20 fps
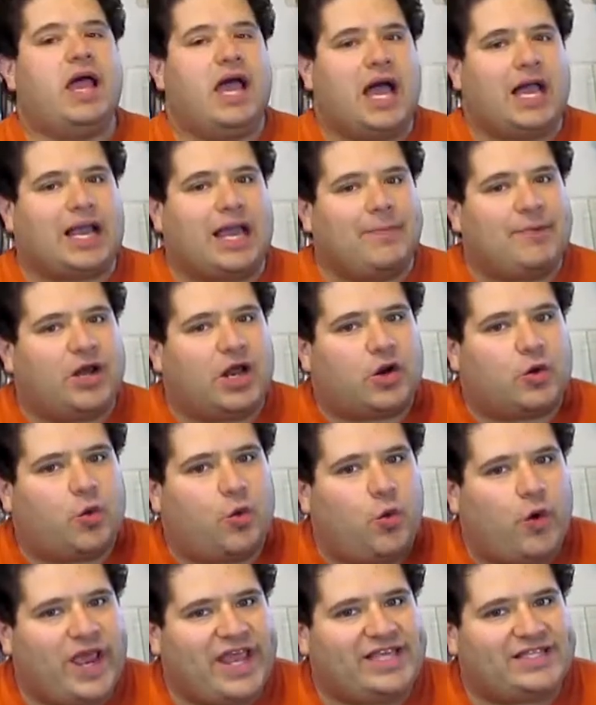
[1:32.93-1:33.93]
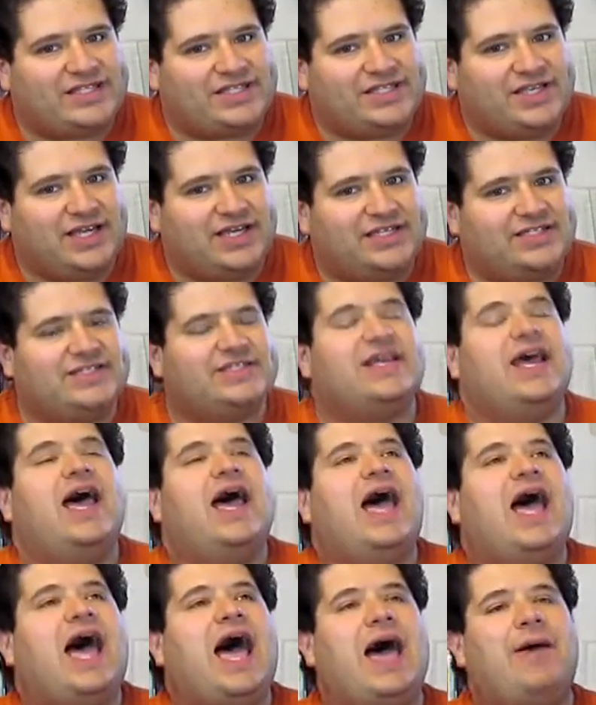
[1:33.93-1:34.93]
A couple of questions
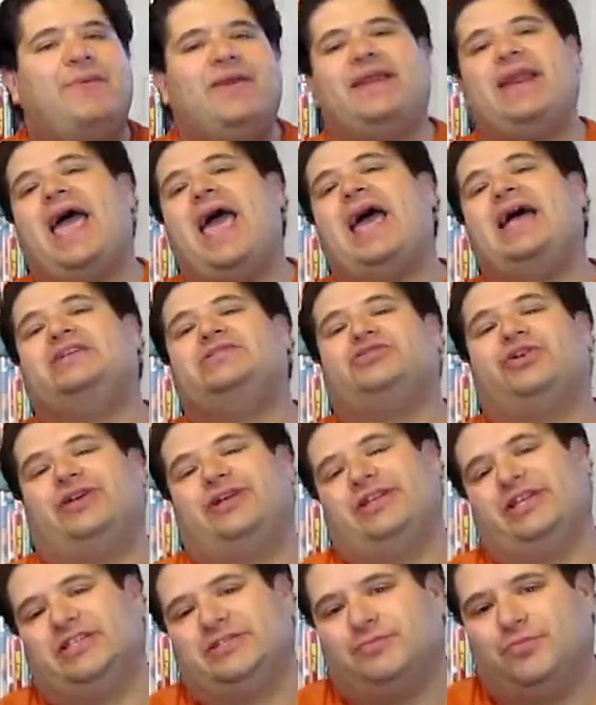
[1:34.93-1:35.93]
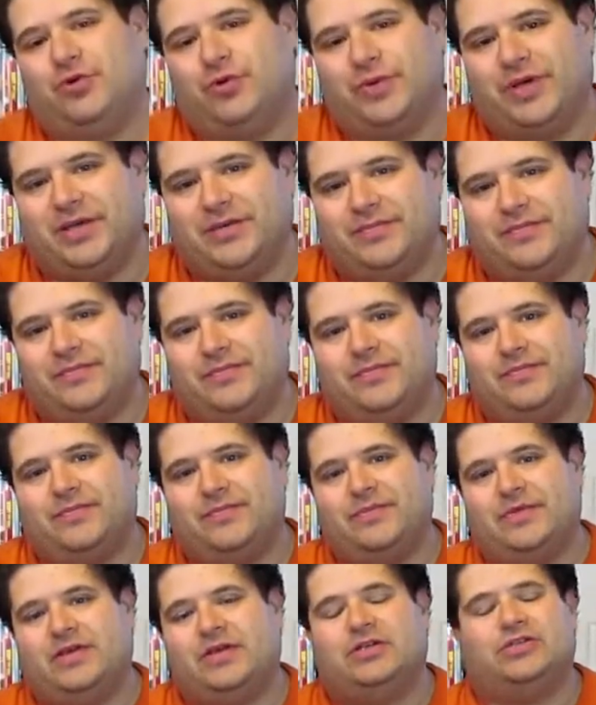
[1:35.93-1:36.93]
have been answered in this movie,
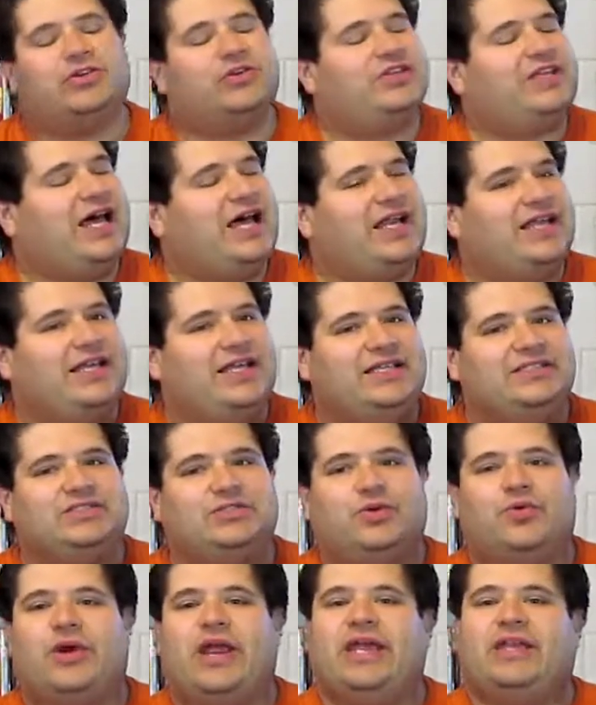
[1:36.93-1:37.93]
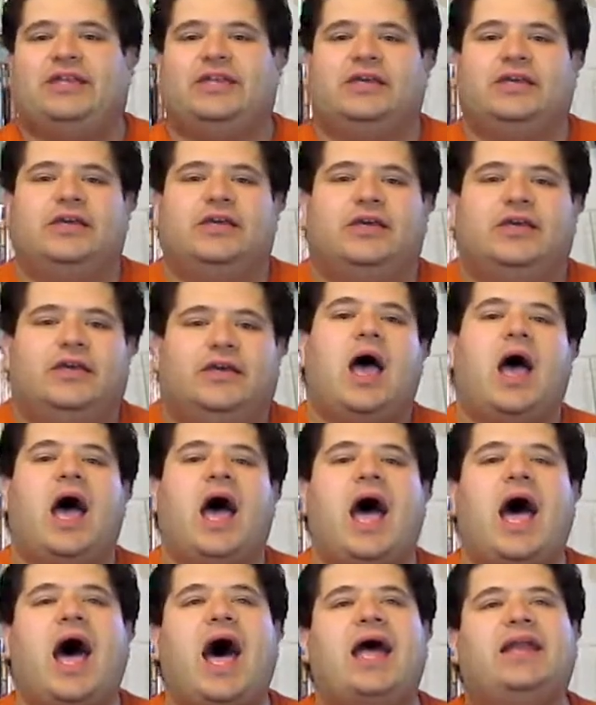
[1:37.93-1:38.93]
so that is great.
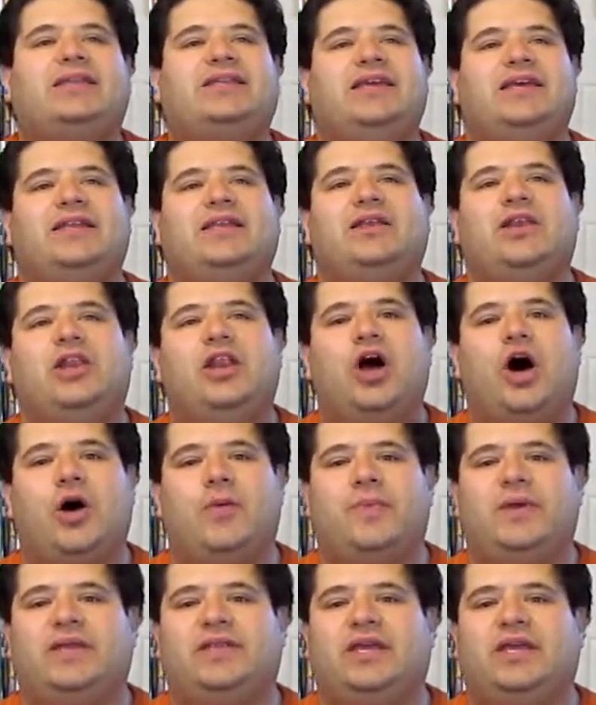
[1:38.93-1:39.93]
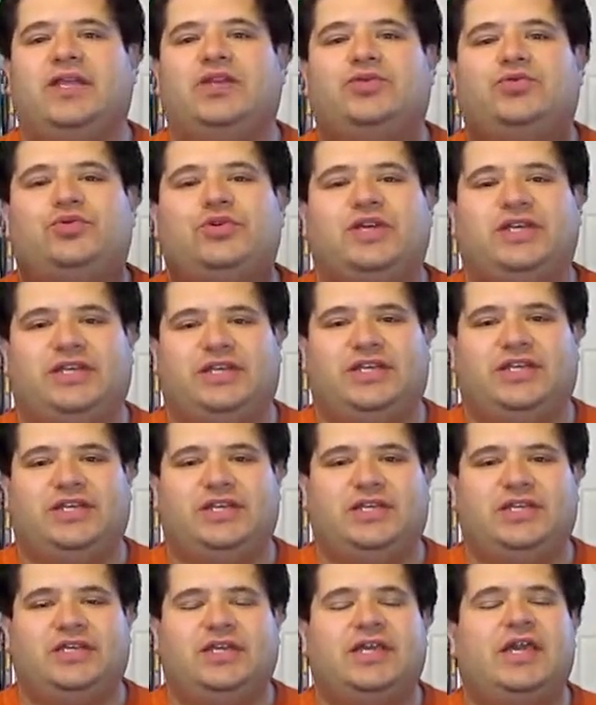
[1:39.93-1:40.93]
I did love it in
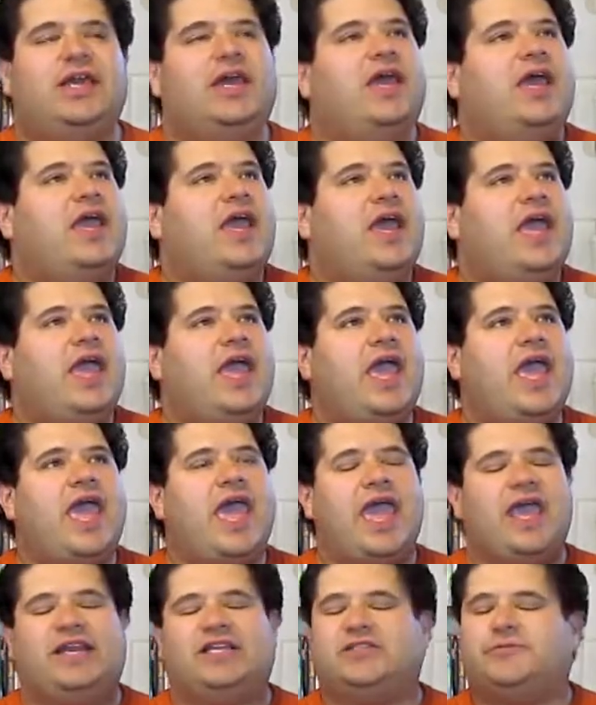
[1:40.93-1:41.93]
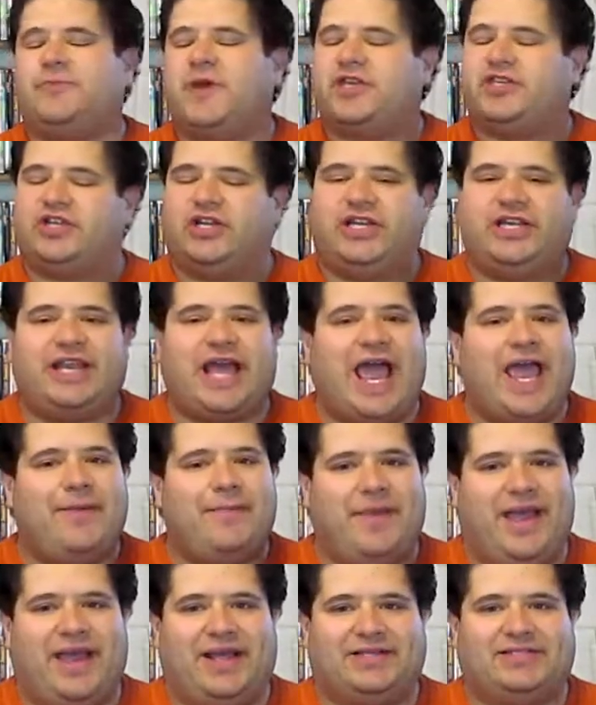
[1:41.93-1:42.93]
3D, and especially in
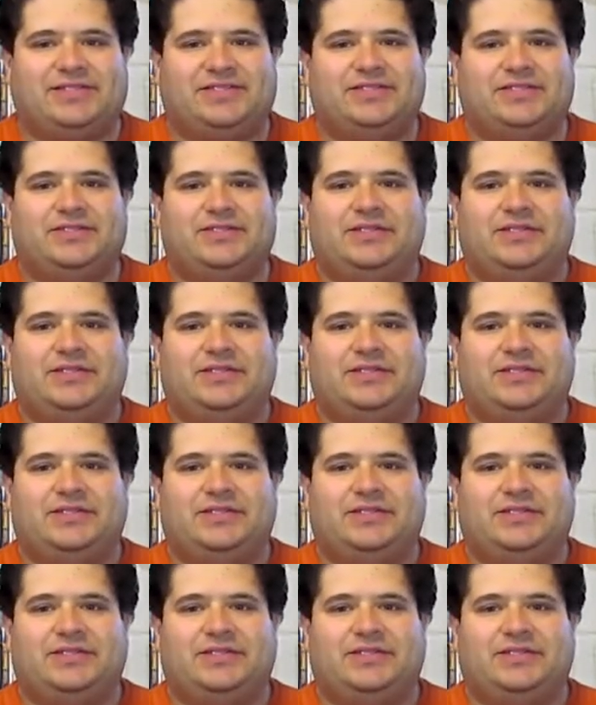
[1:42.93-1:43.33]
IMAX,